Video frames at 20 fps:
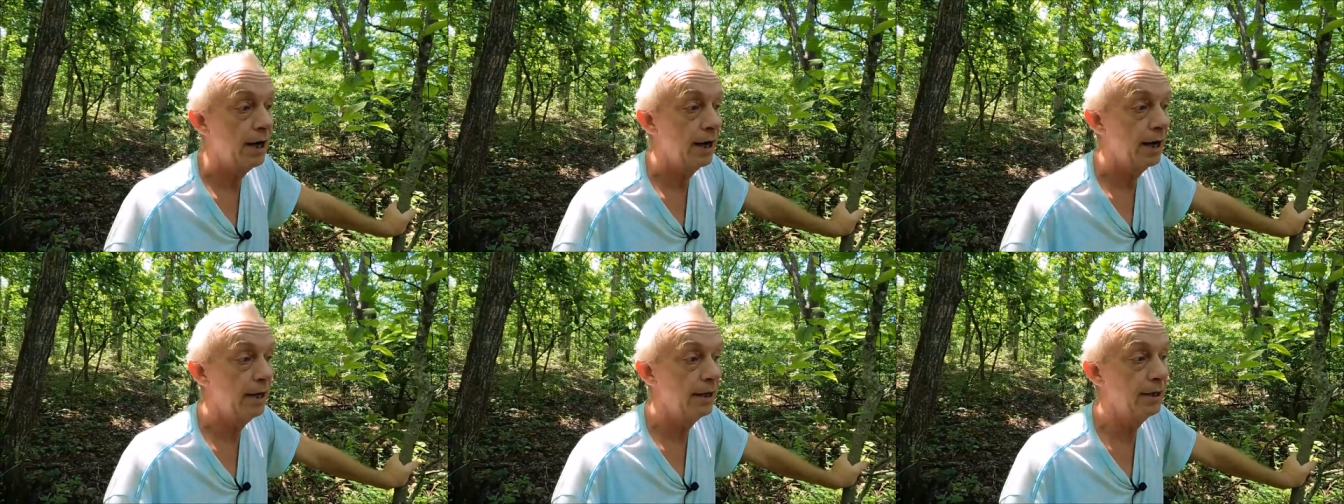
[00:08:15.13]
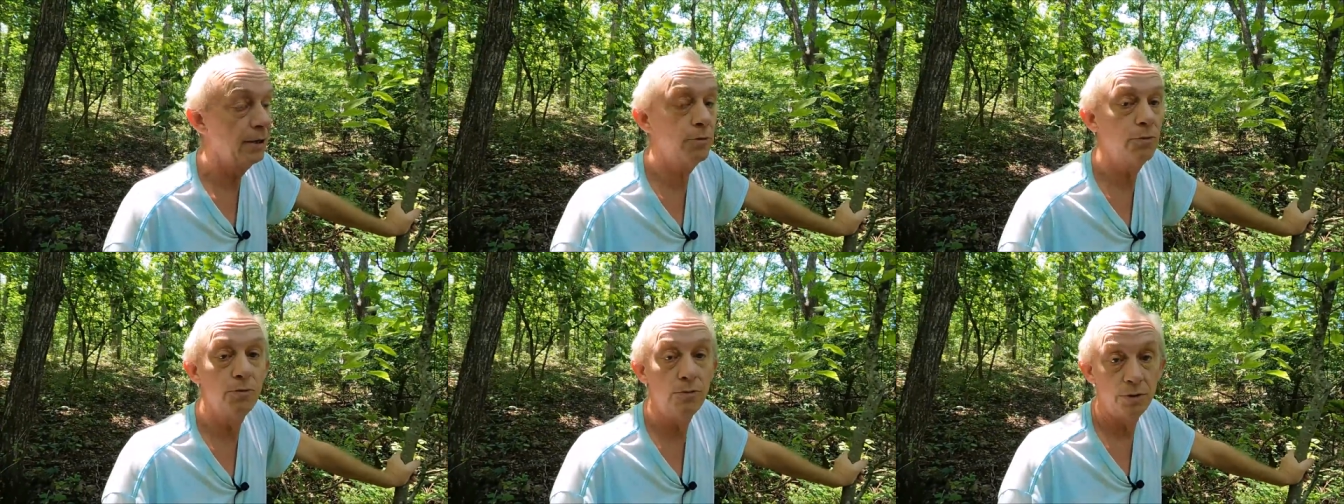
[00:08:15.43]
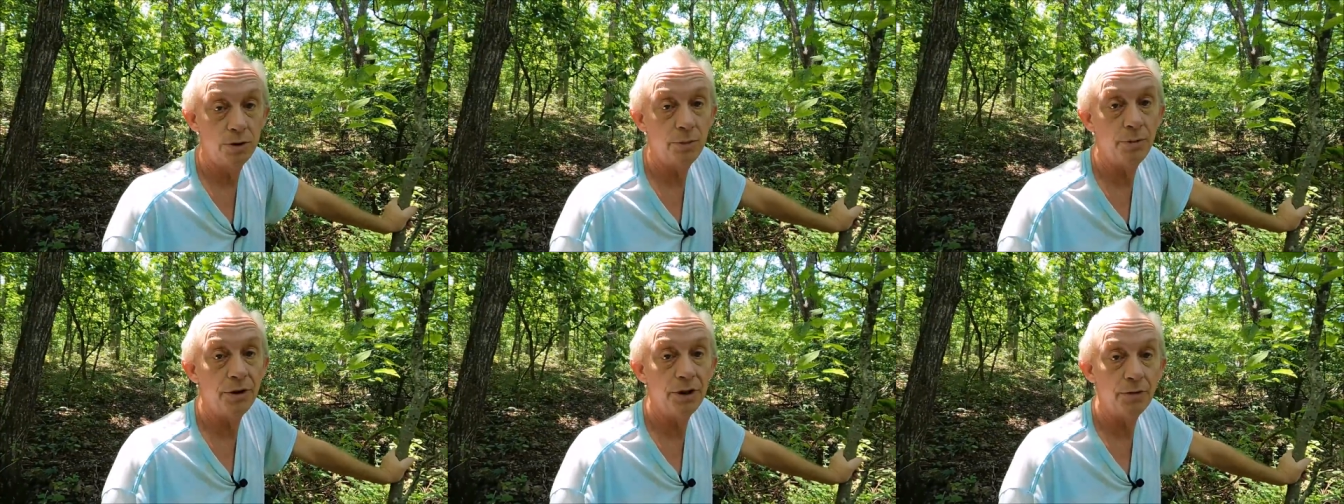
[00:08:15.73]
and it
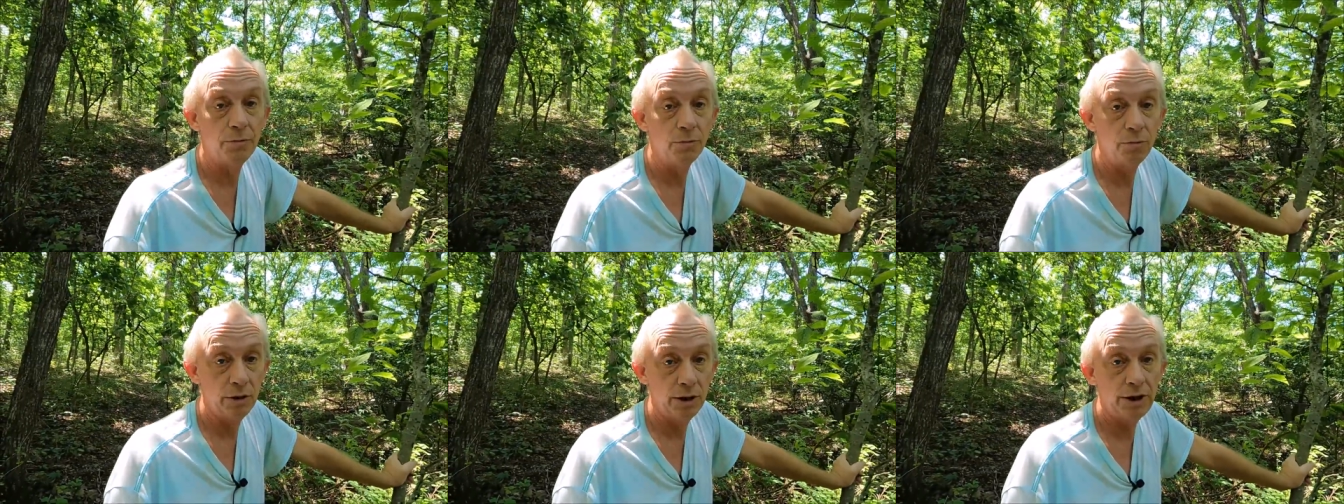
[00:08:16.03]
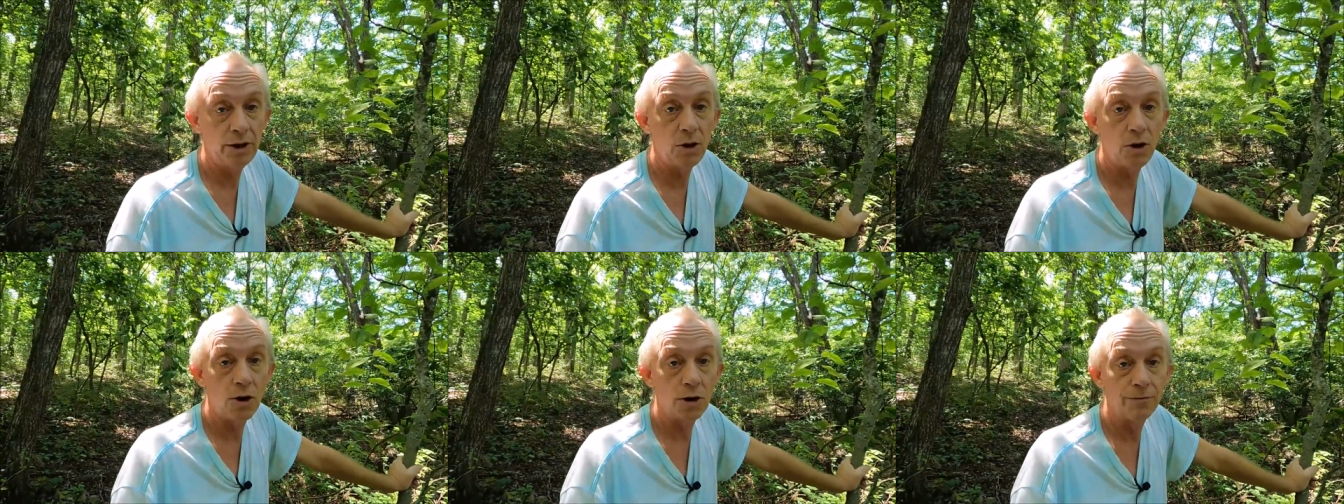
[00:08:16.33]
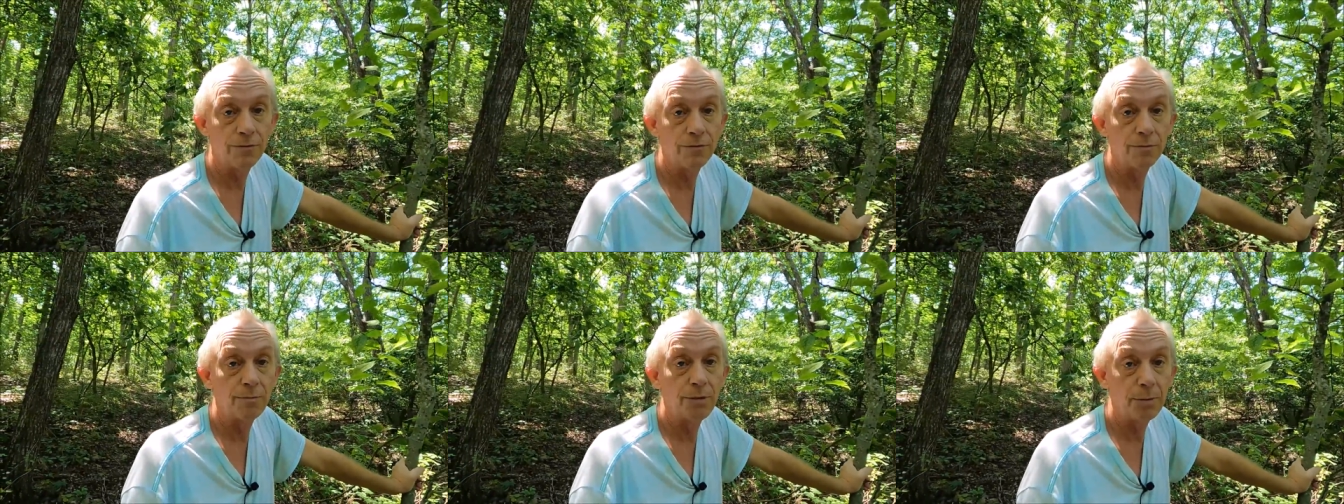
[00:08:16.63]
would have been really
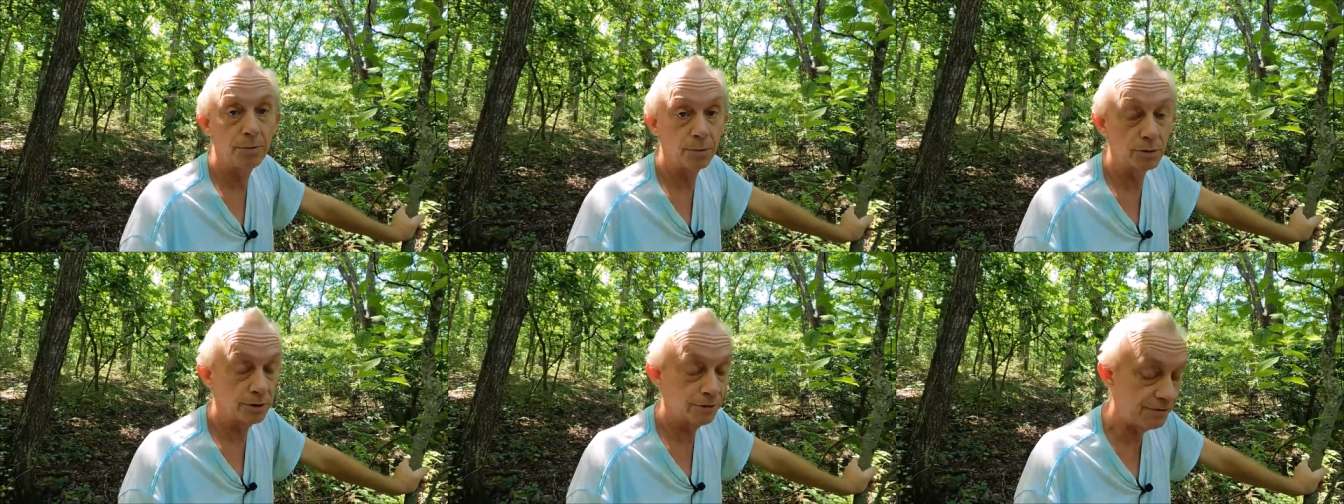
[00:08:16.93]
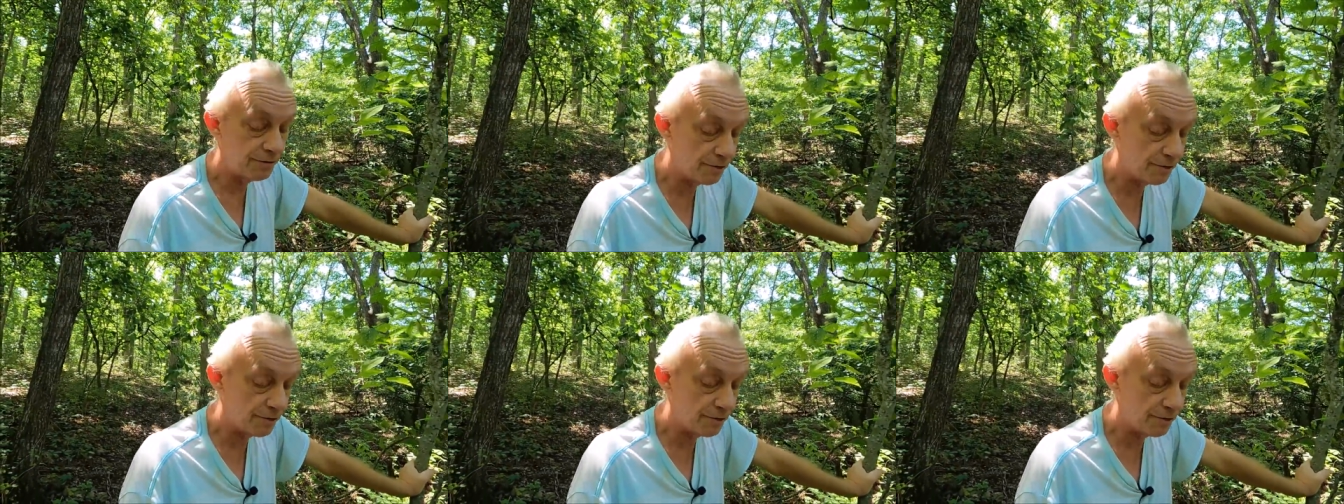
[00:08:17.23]
hard for people to